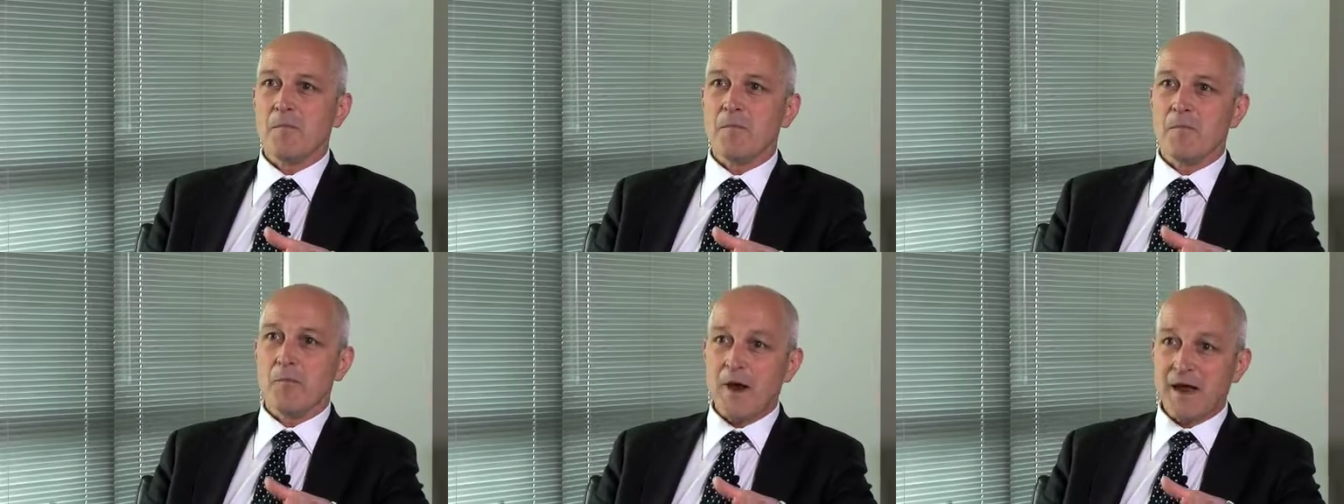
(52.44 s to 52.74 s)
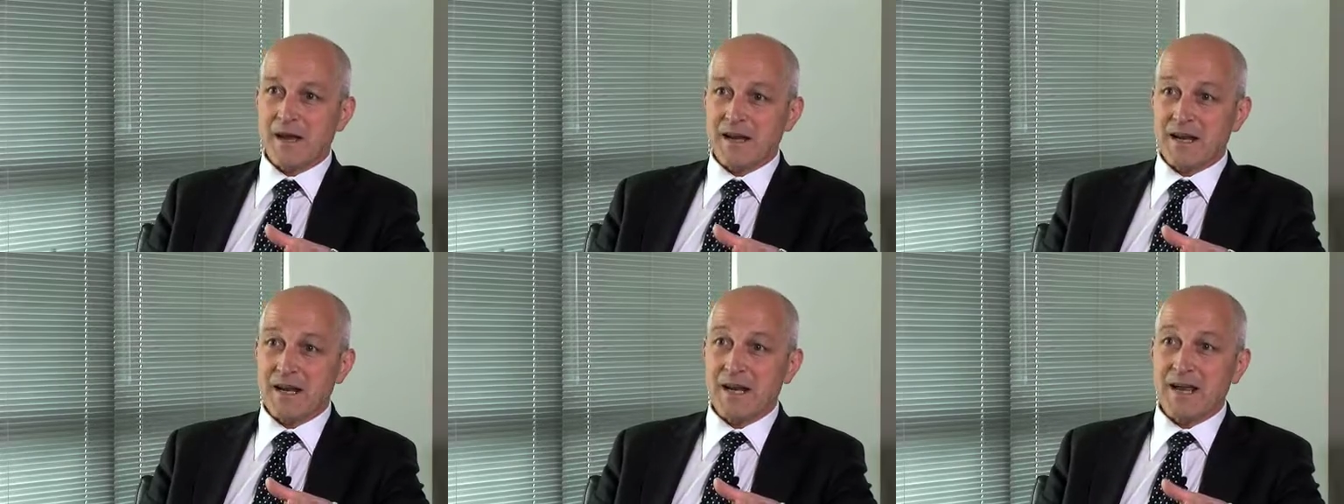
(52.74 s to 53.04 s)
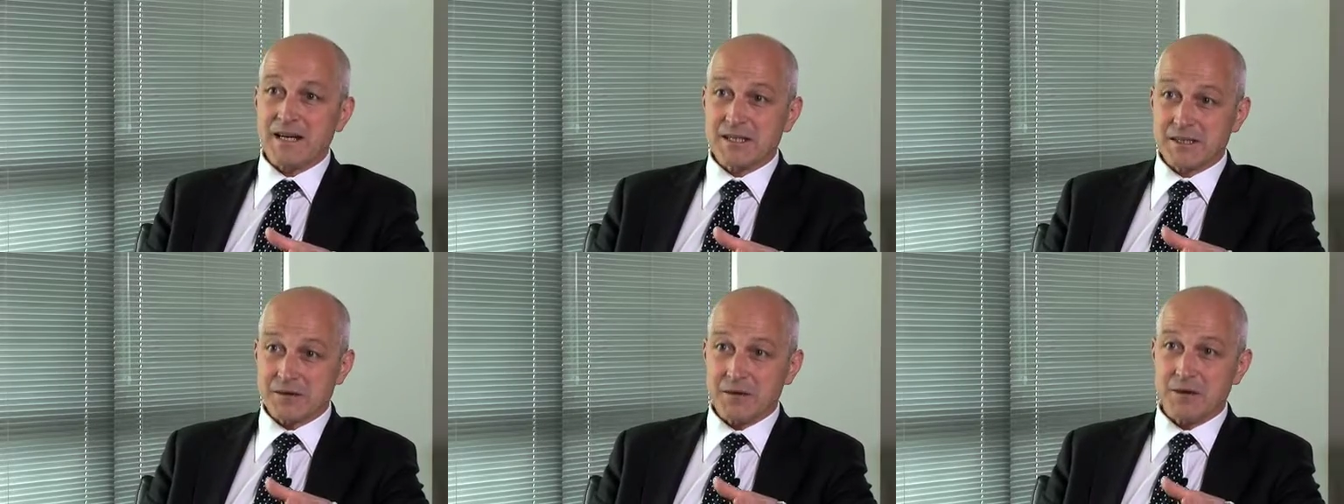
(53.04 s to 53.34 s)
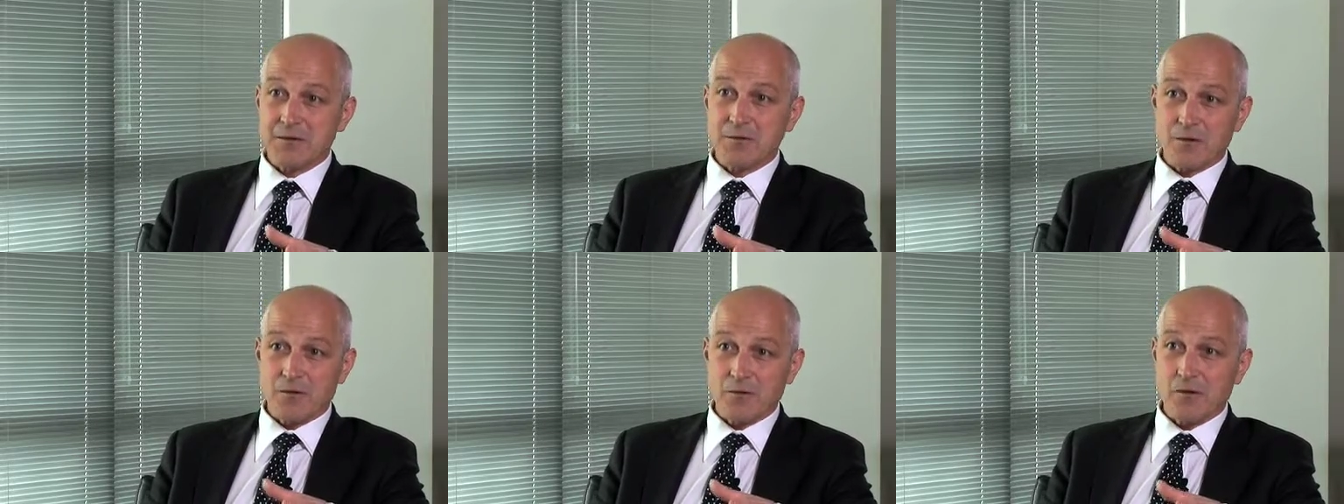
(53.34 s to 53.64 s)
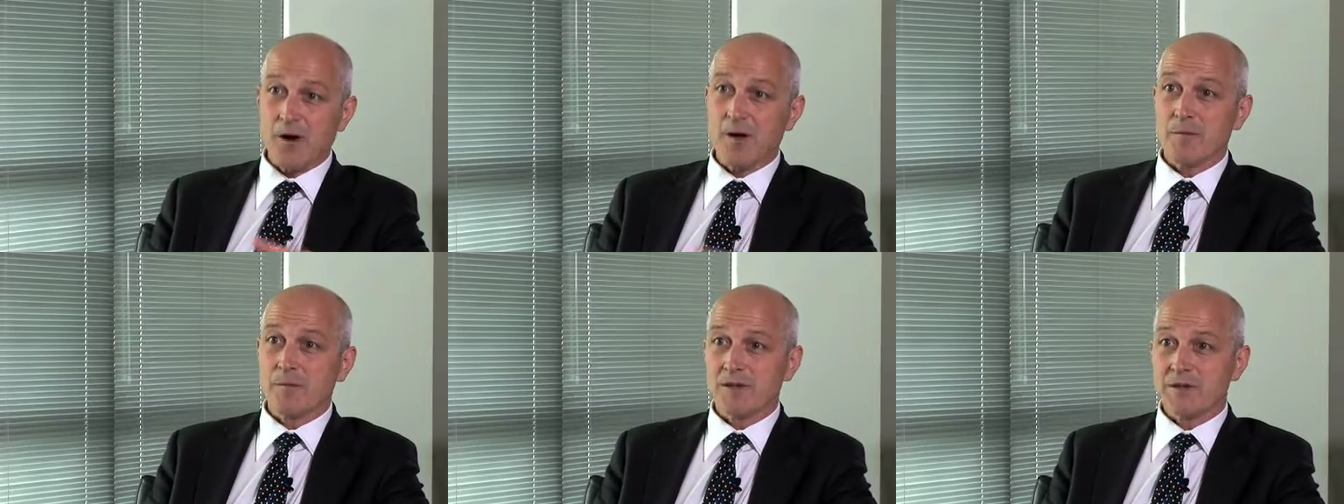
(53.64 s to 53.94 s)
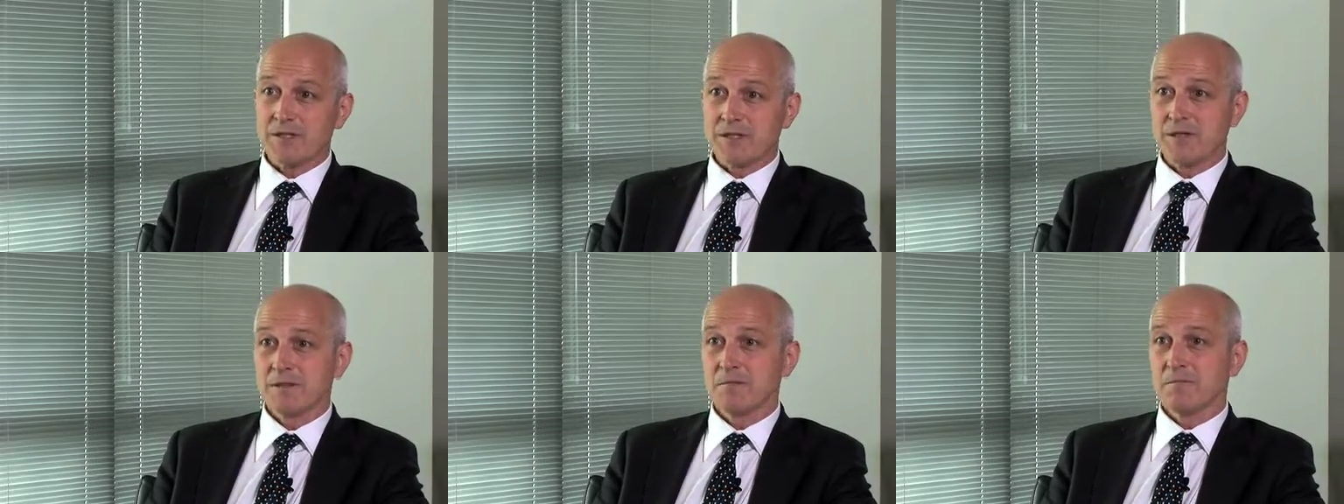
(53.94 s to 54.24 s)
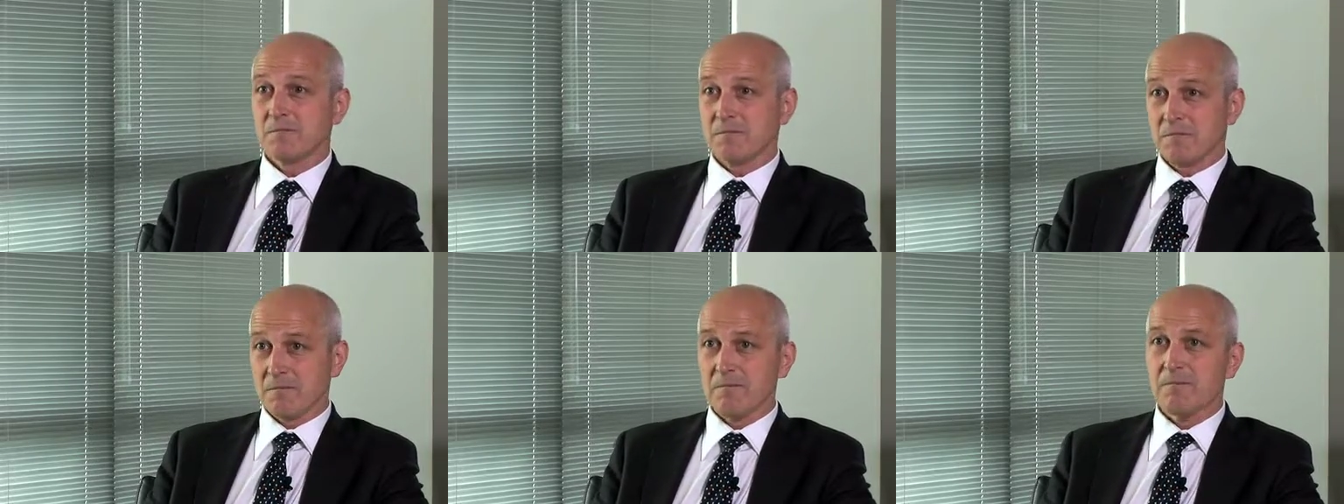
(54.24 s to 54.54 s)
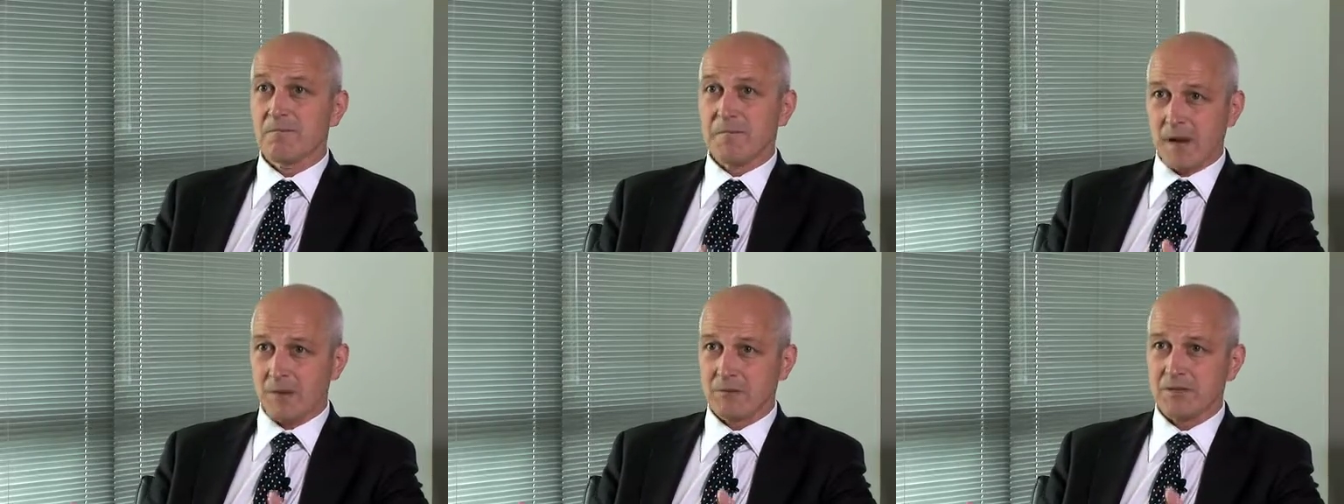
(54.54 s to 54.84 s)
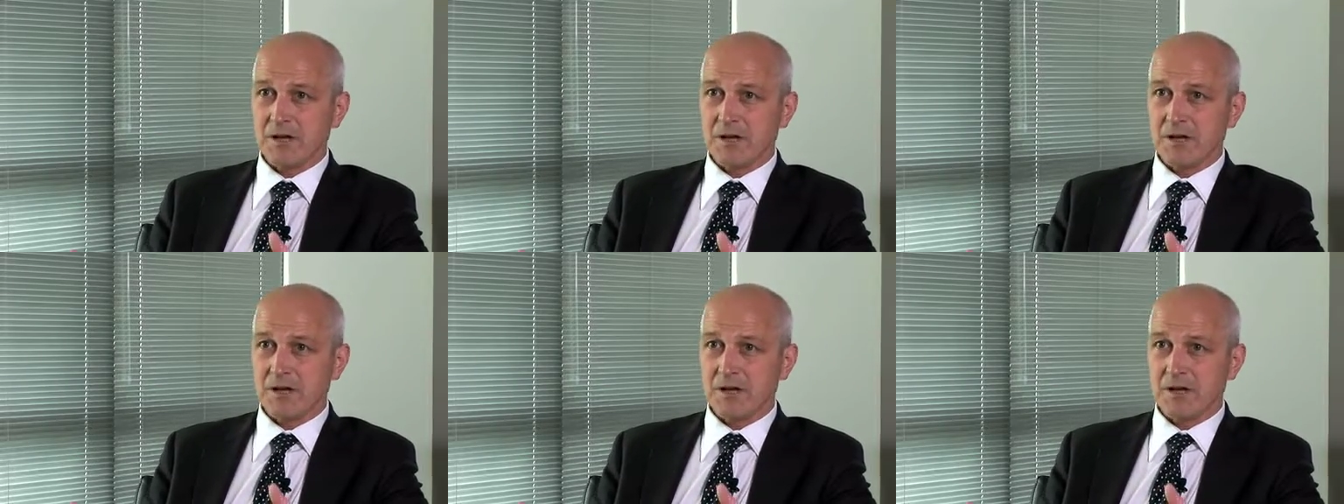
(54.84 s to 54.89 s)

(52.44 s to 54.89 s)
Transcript: regulatory requirements, that